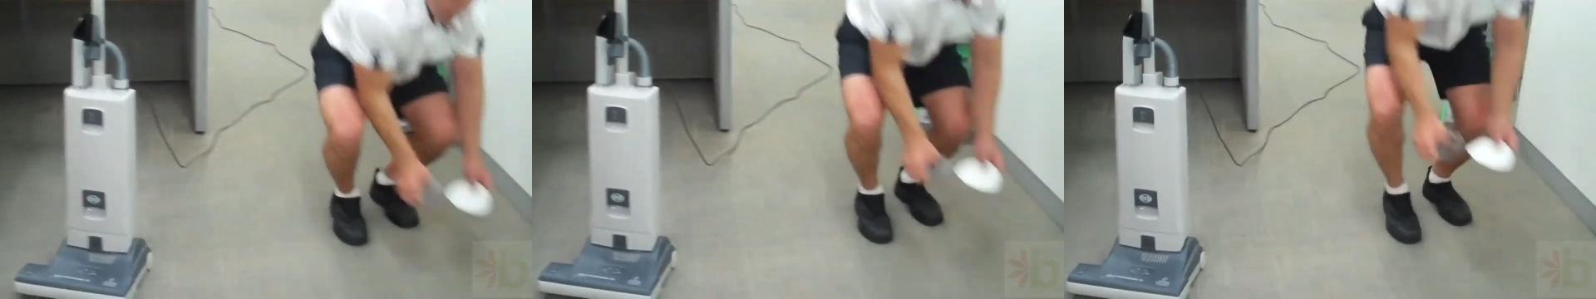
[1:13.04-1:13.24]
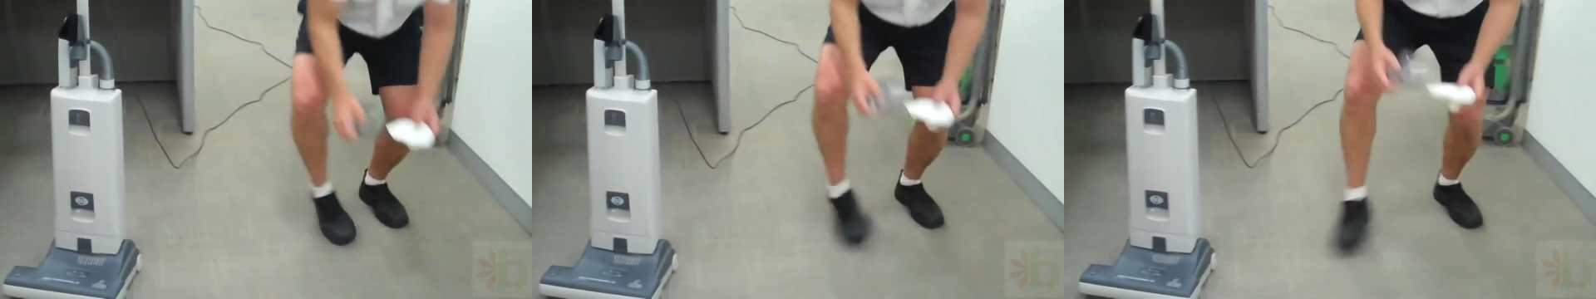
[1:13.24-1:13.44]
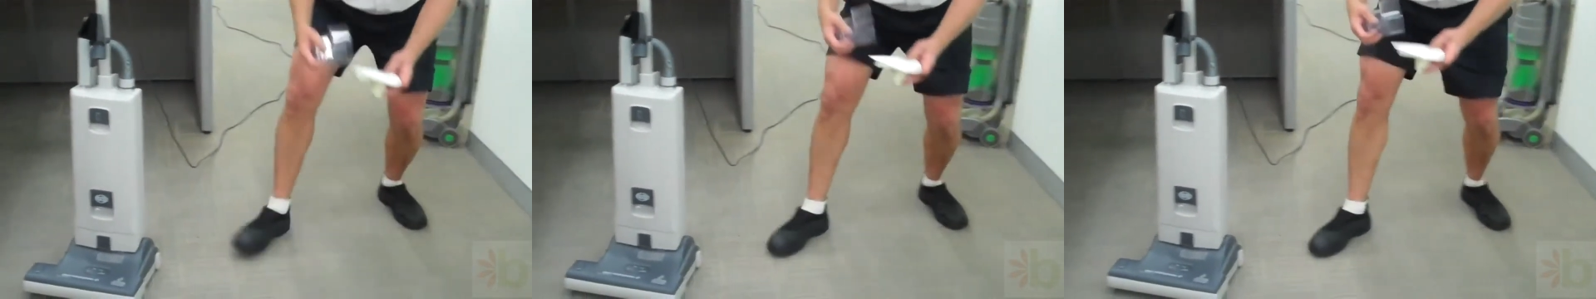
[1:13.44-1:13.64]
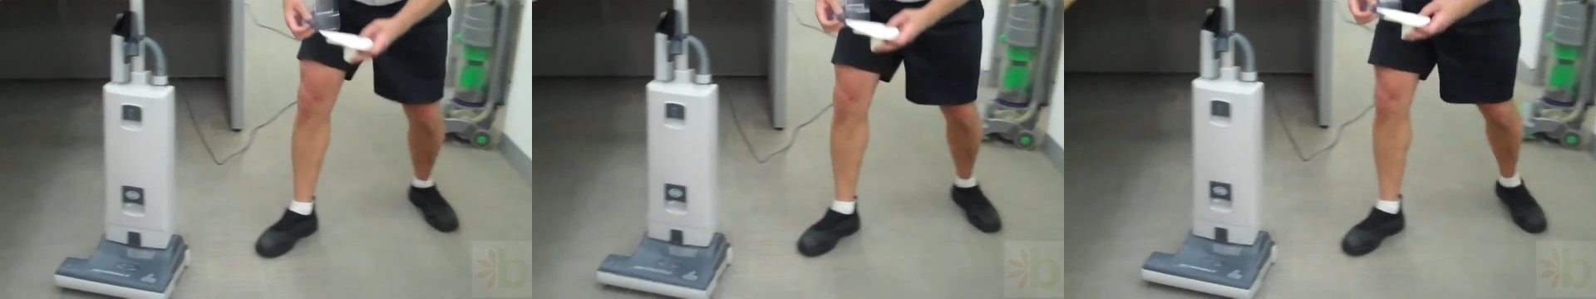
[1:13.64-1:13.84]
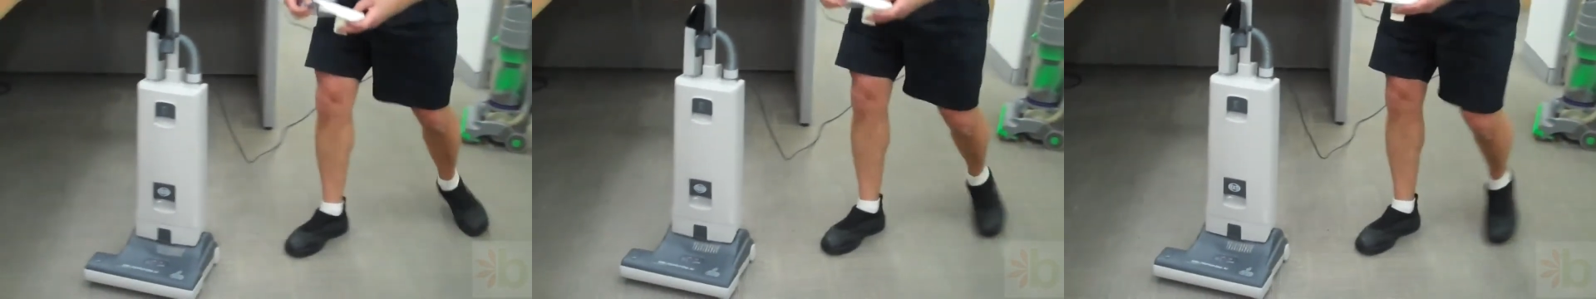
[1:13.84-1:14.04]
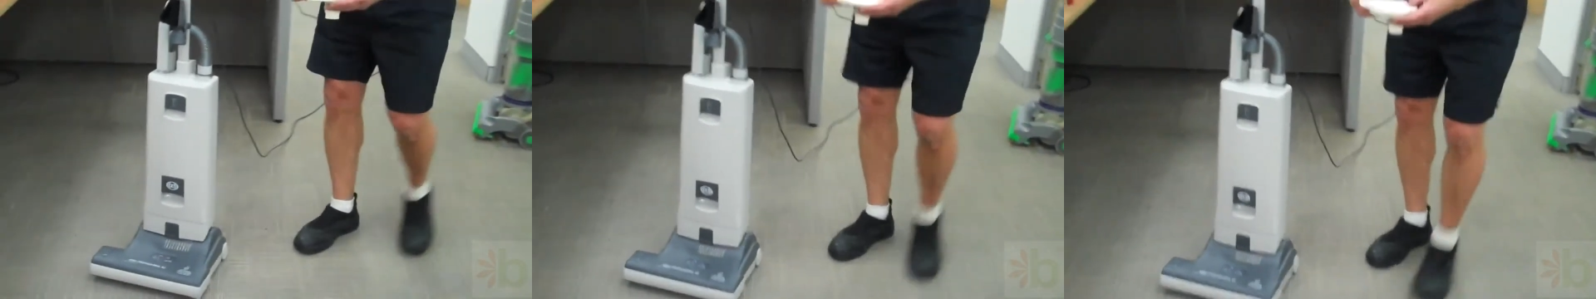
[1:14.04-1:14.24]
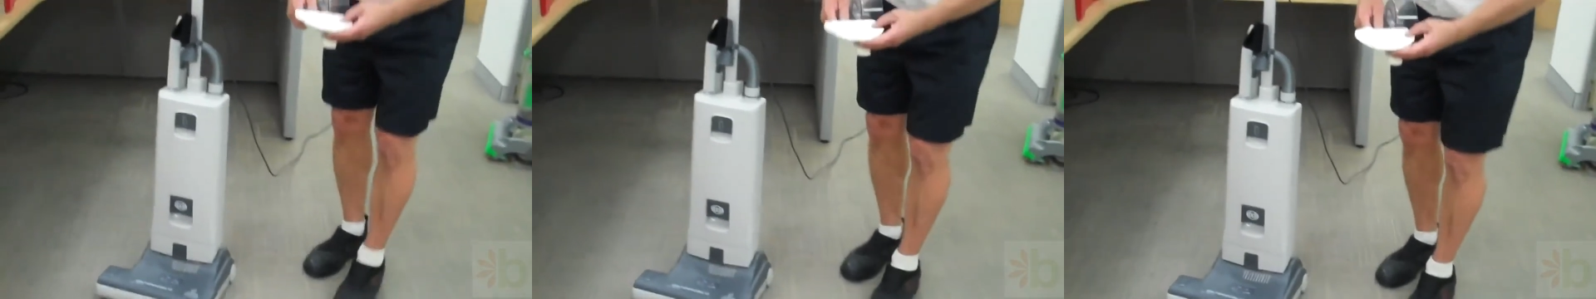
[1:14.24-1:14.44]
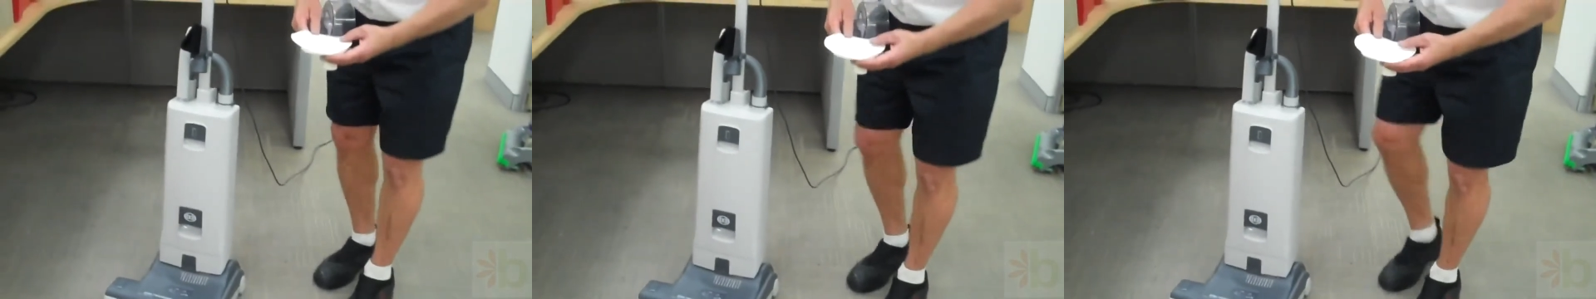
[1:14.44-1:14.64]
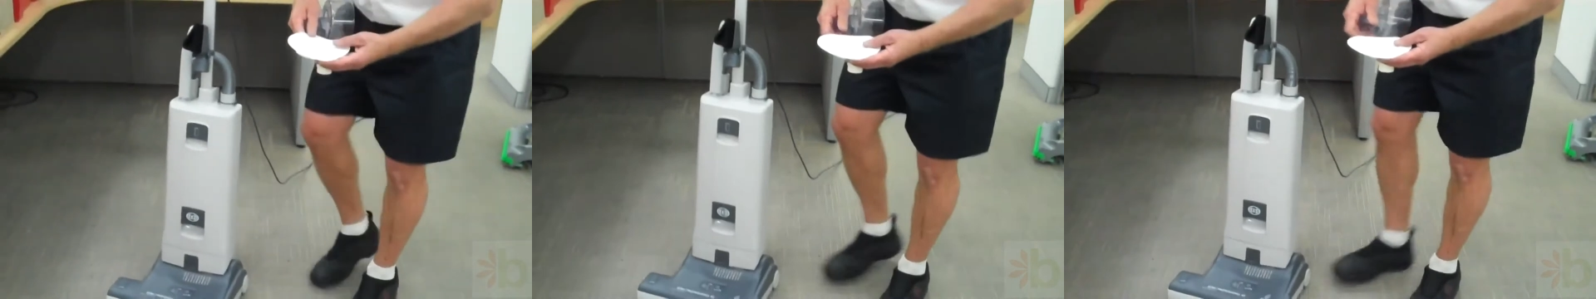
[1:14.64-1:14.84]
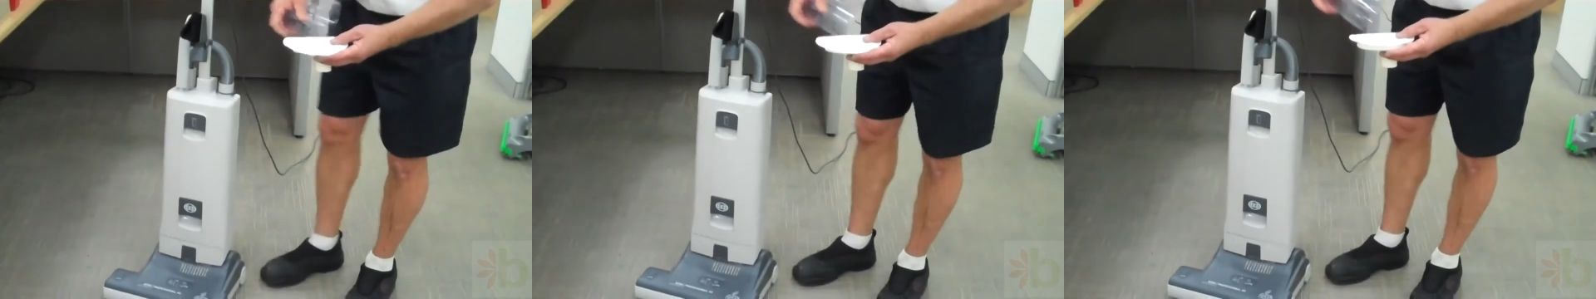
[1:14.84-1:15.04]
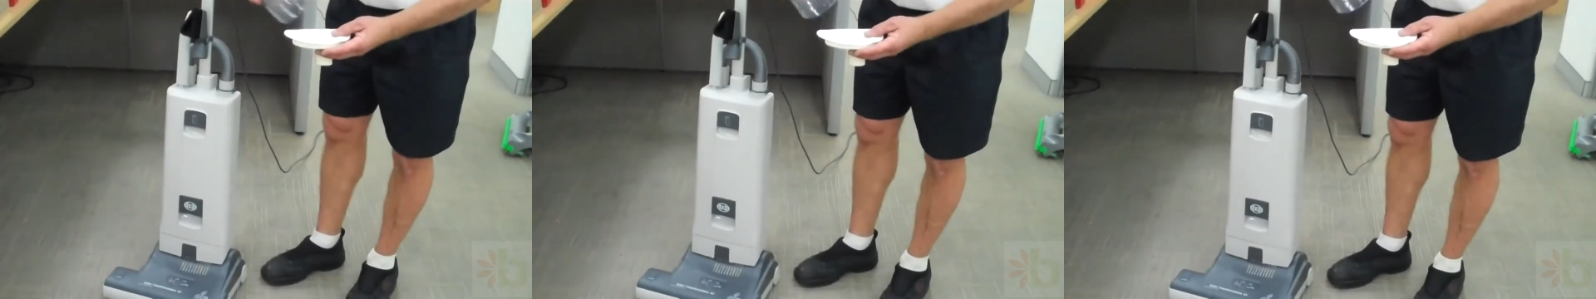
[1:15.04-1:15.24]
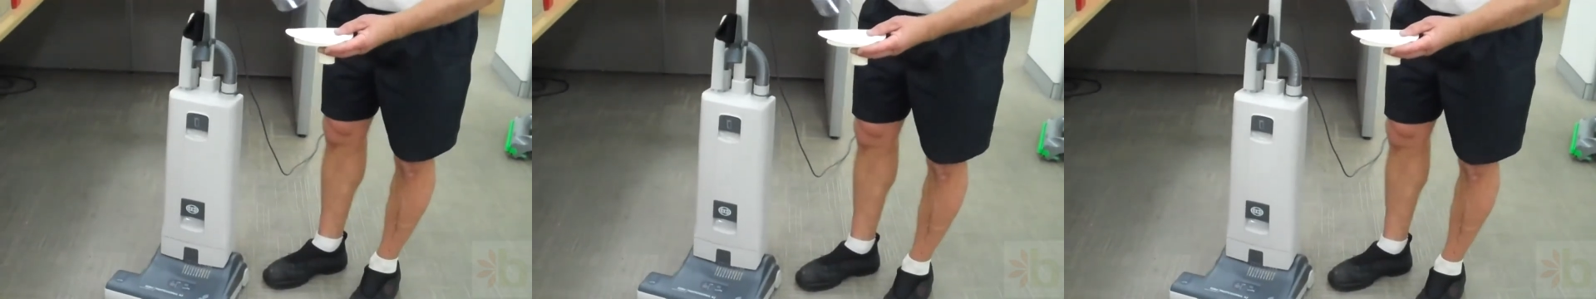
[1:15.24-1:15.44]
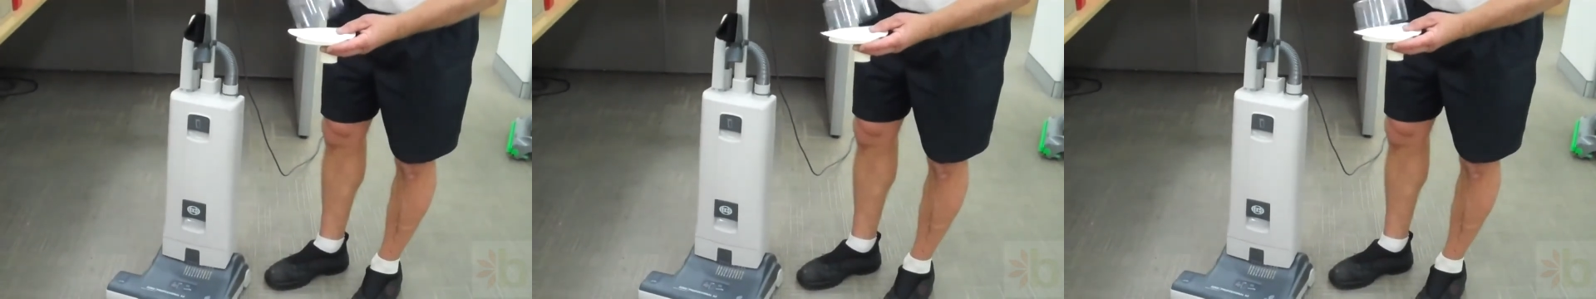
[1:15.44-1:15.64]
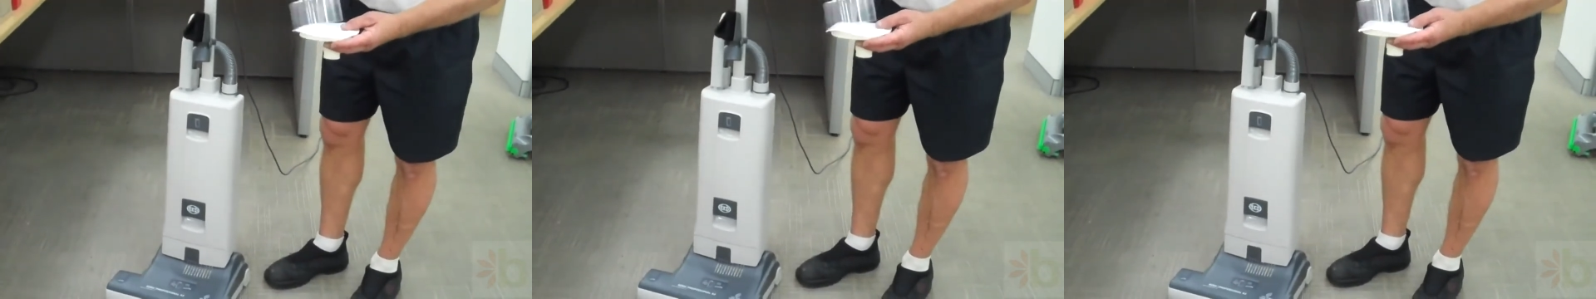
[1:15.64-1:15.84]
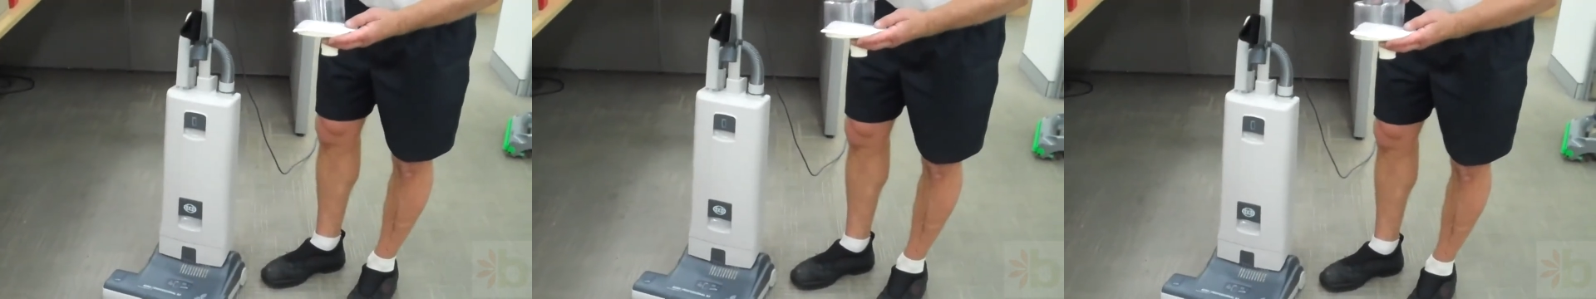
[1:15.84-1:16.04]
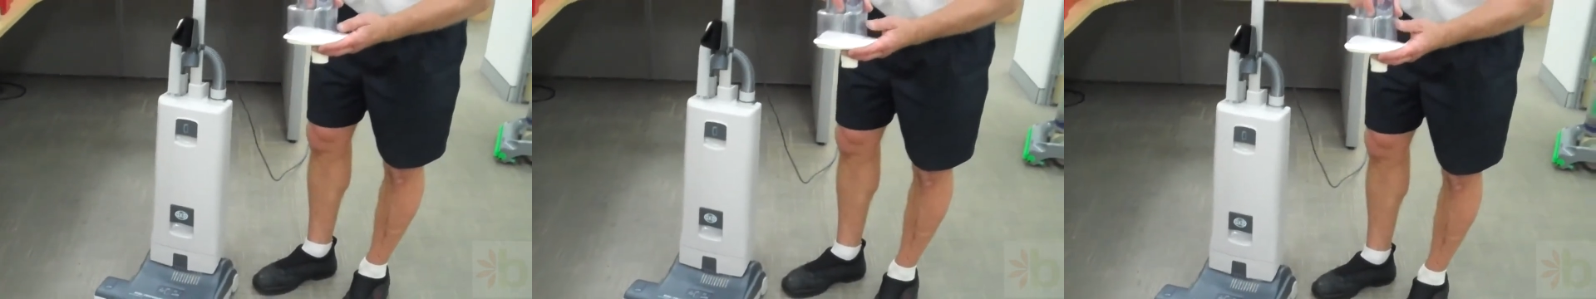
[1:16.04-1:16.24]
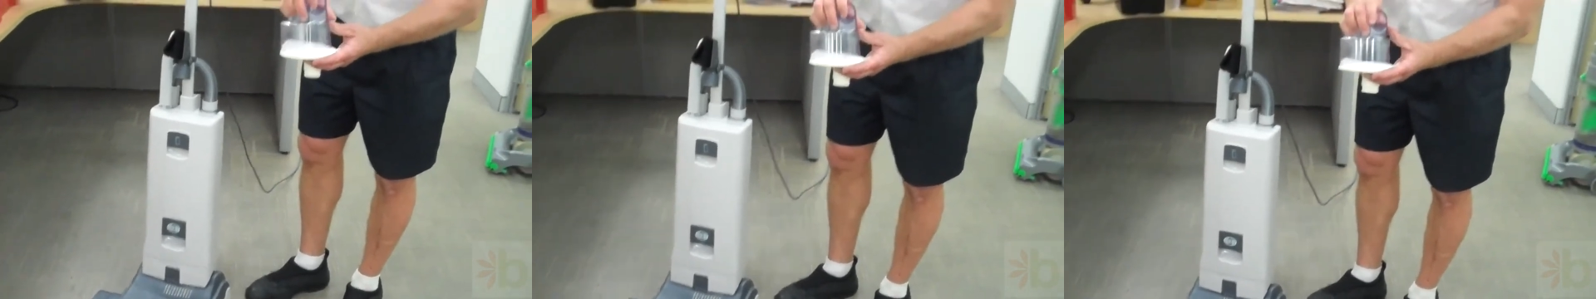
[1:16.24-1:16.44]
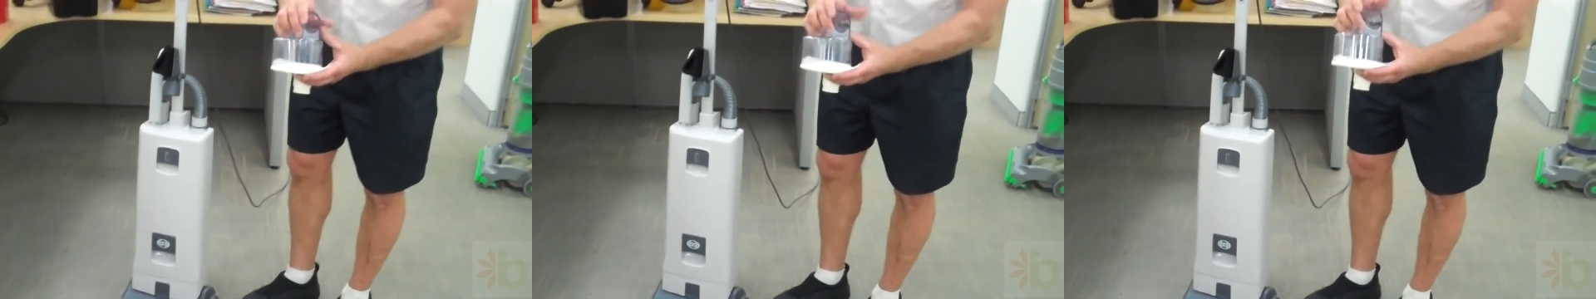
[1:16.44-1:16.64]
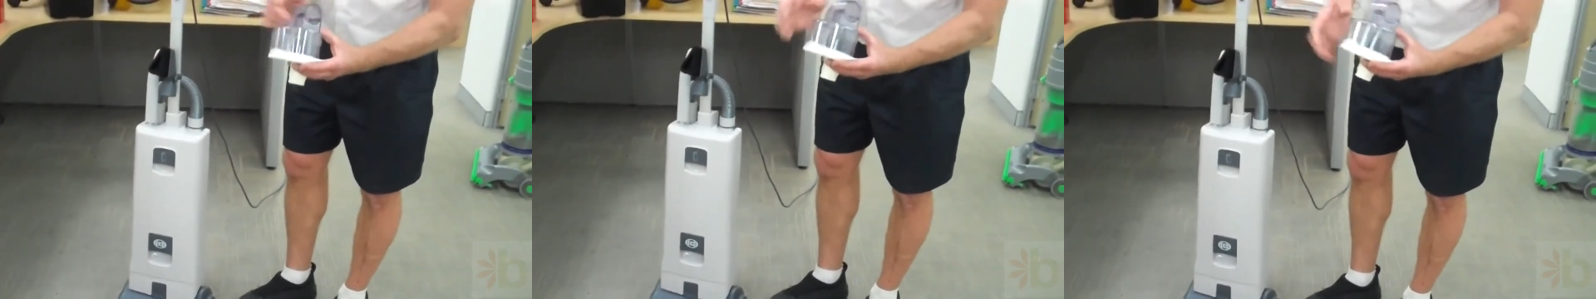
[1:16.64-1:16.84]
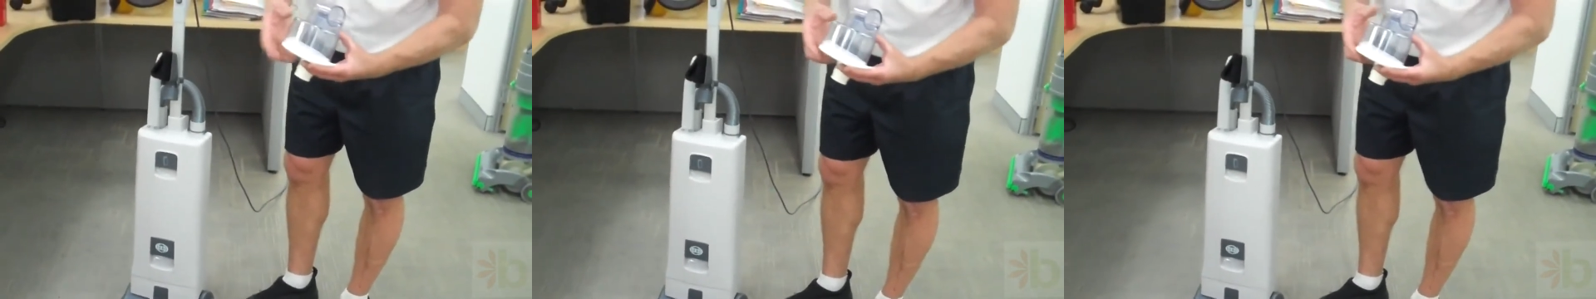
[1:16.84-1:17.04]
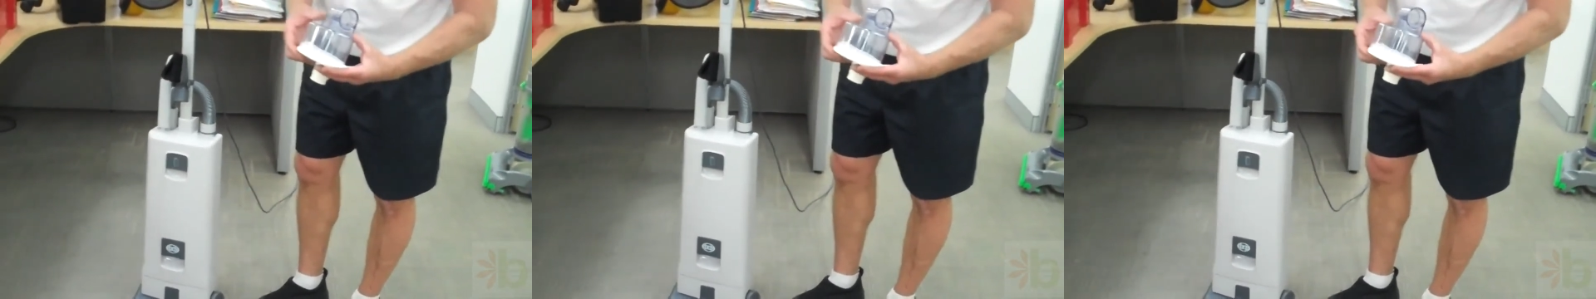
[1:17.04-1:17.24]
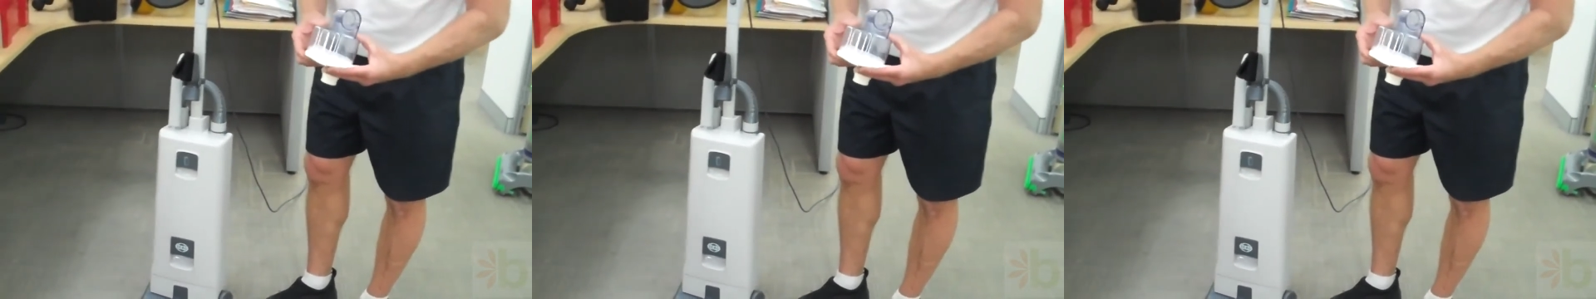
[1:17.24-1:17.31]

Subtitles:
No face is visible, so there are no lips to read.